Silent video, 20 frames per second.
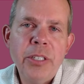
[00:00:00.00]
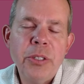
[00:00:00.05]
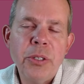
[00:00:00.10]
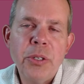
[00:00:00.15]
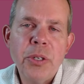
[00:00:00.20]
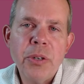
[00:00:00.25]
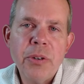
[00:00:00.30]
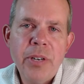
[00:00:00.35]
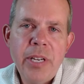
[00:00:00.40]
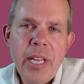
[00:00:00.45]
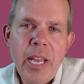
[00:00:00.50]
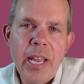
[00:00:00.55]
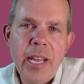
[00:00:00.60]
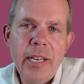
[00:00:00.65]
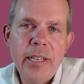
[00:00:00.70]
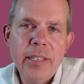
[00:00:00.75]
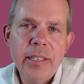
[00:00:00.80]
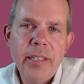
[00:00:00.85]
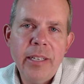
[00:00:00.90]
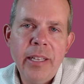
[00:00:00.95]
to
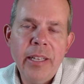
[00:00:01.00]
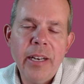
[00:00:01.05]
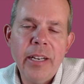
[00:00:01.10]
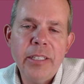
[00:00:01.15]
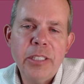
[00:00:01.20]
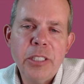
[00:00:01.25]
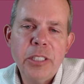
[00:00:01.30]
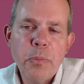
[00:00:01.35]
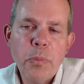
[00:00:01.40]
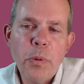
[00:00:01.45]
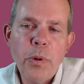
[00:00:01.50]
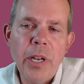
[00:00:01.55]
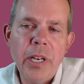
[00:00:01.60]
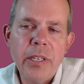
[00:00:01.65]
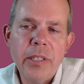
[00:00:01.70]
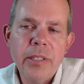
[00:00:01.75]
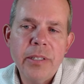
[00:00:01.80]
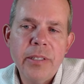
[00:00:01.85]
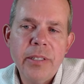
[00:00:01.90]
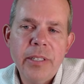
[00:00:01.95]
create in a
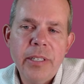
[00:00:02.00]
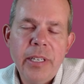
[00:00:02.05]
sprint.